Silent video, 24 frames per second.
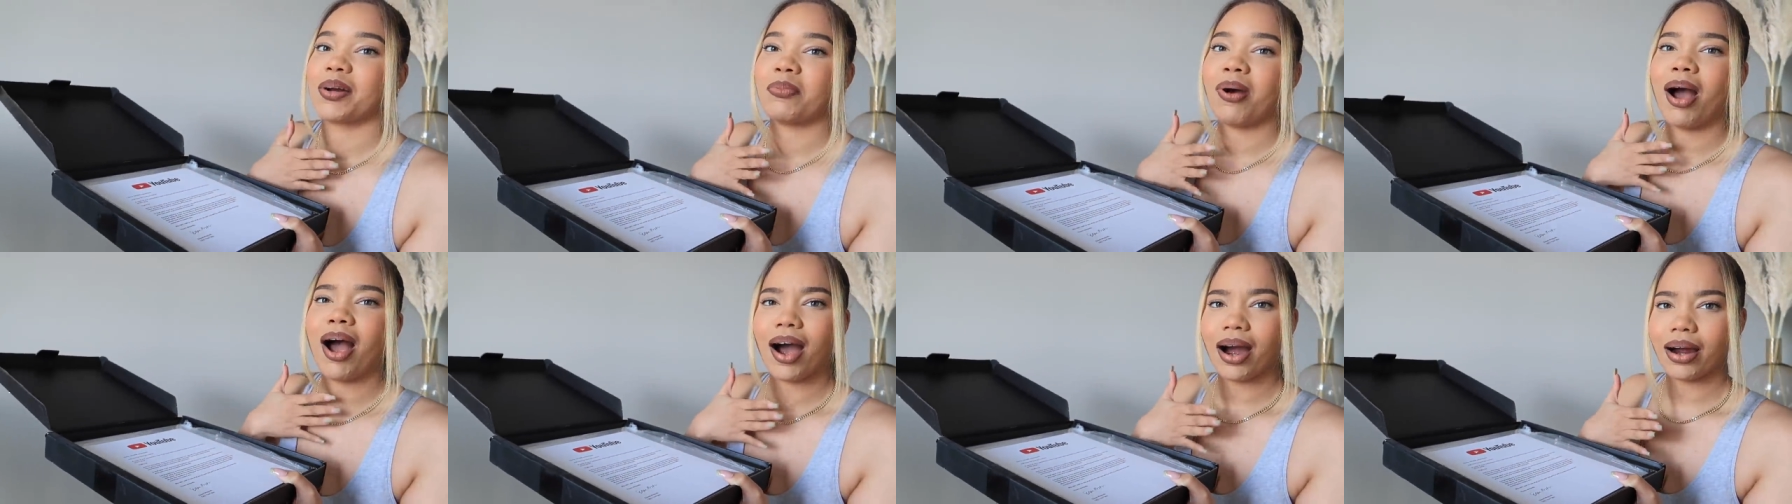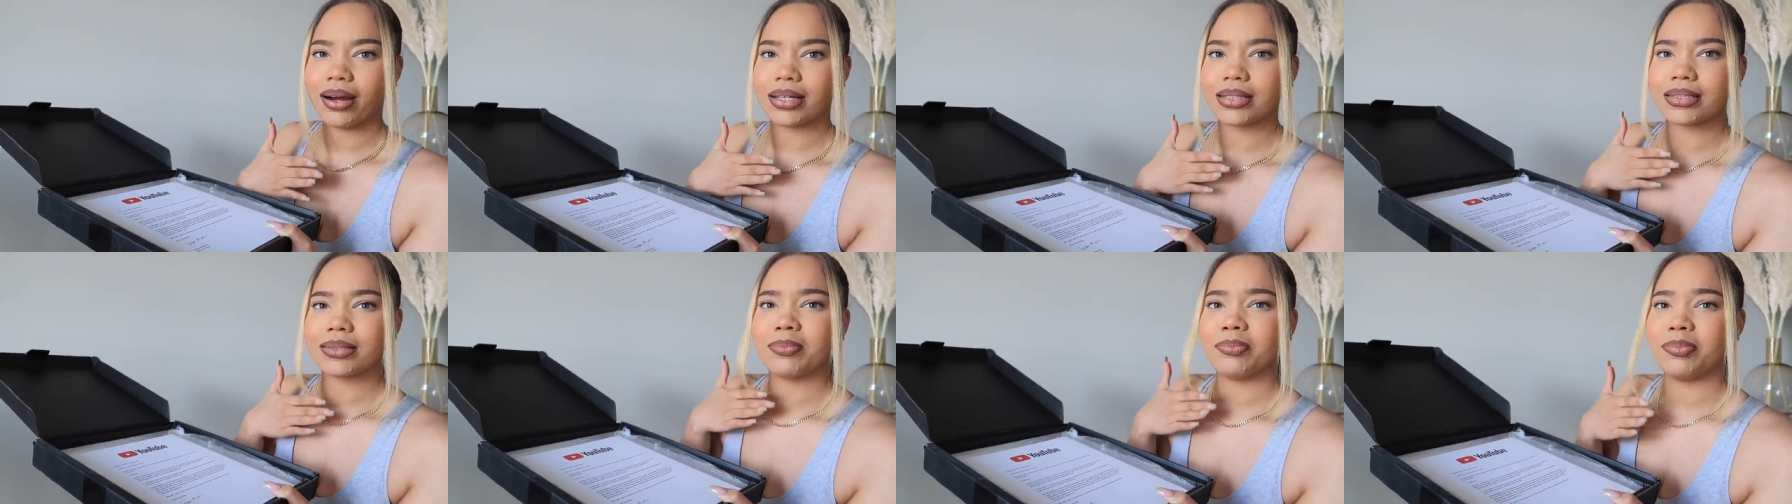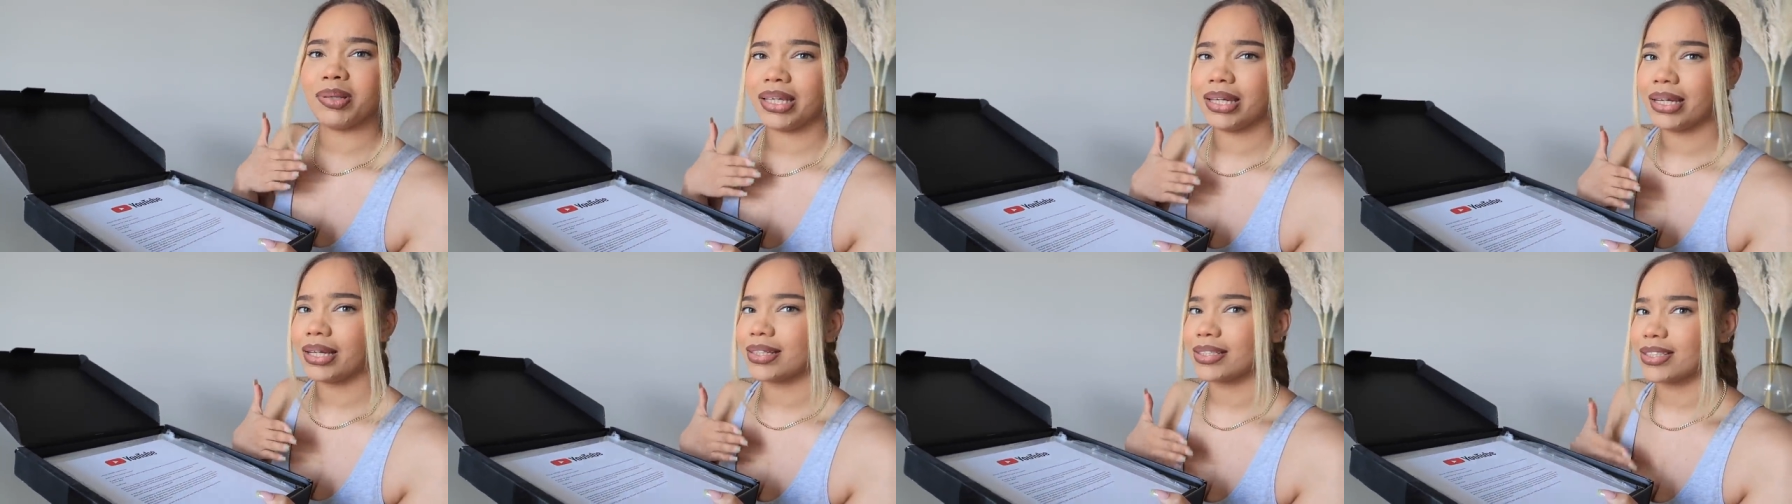My heart is
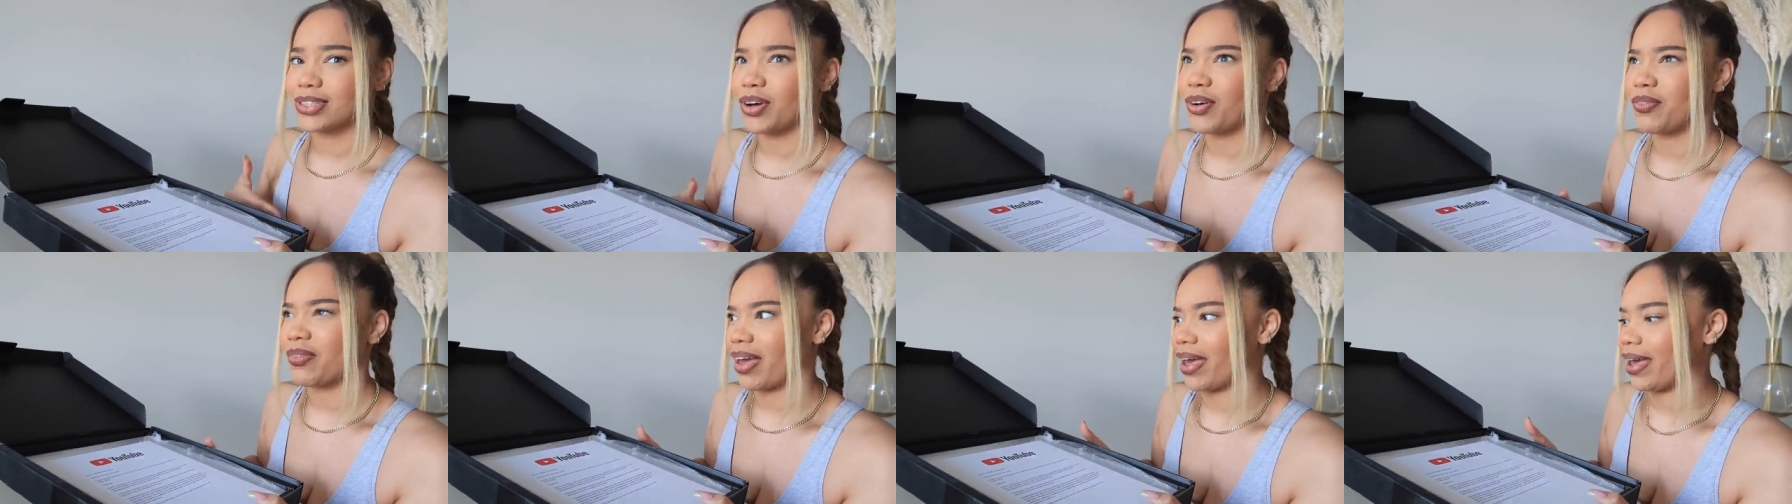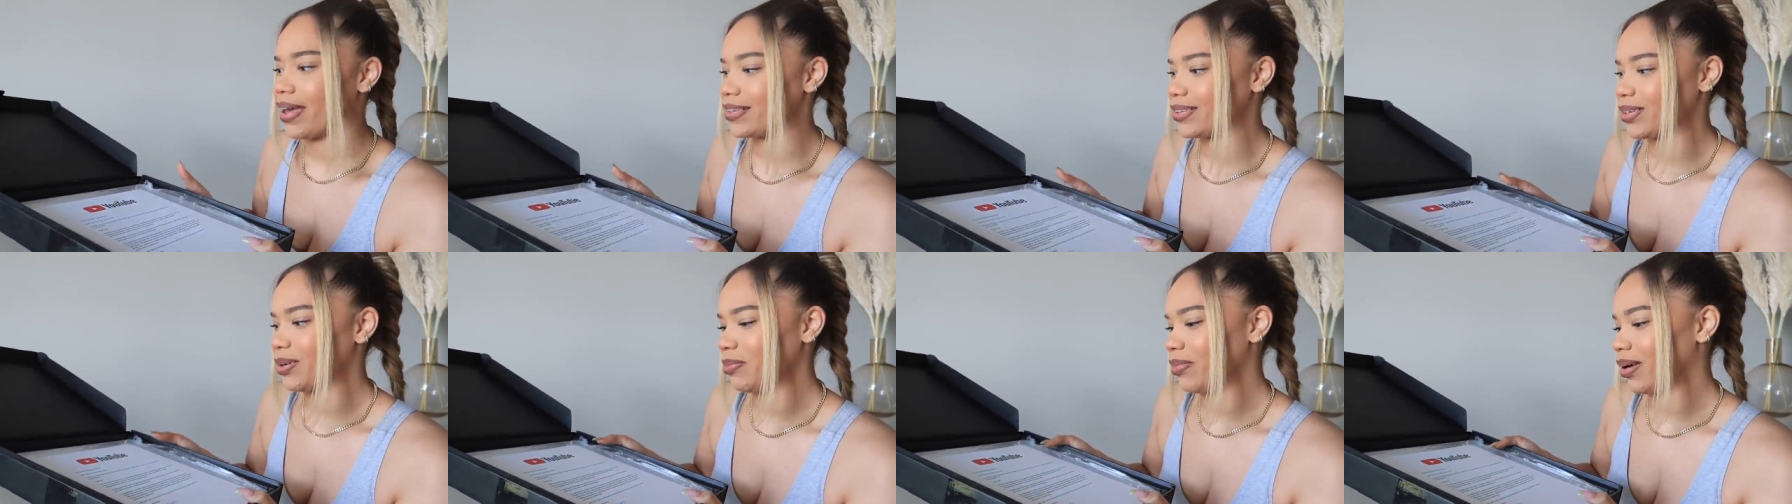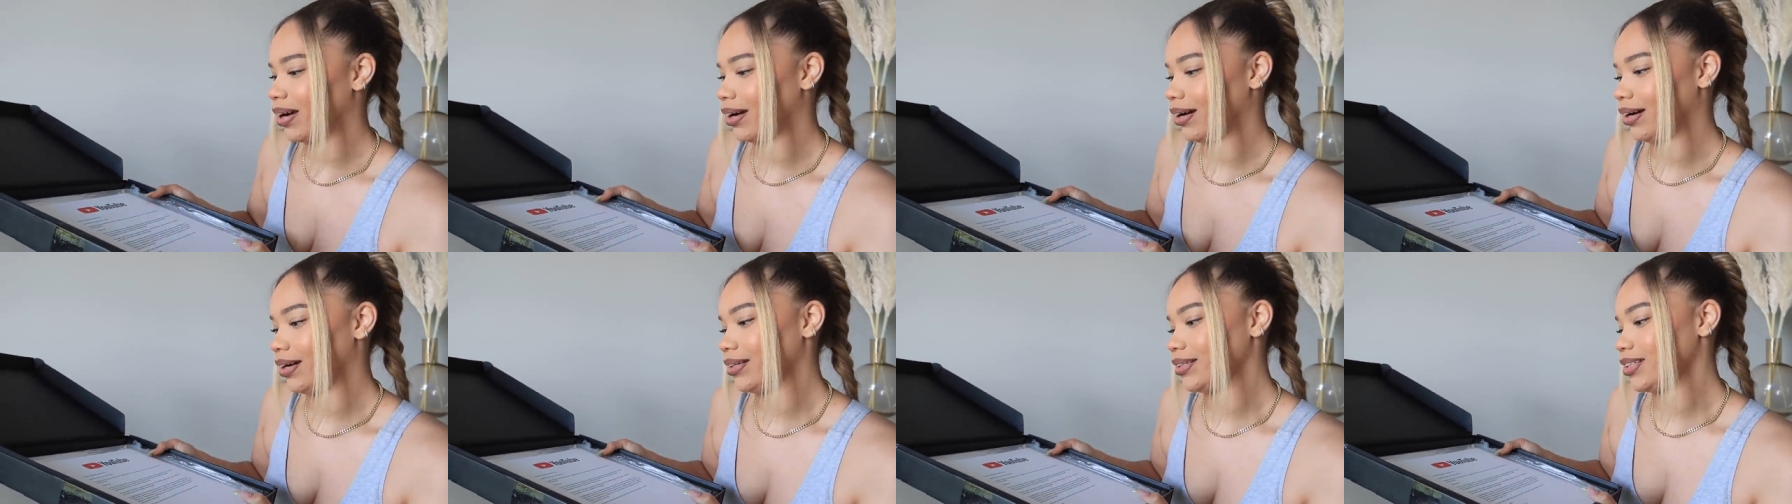beating so fast. Oh my
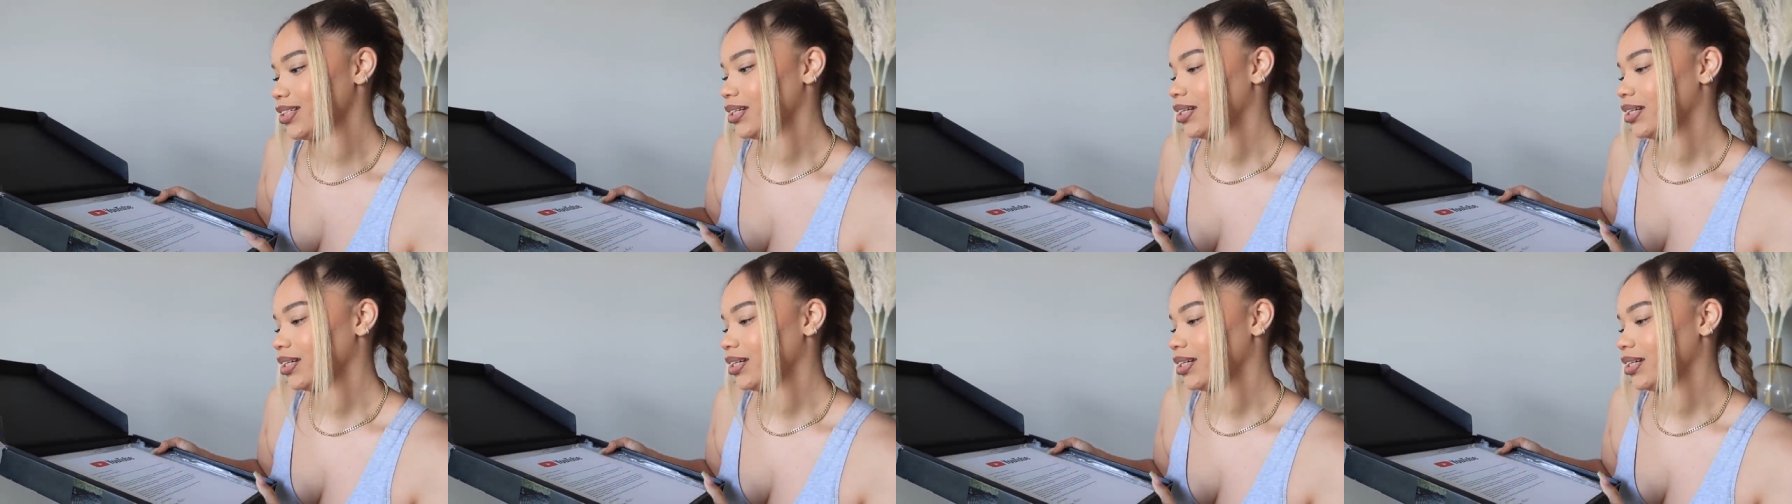gosh.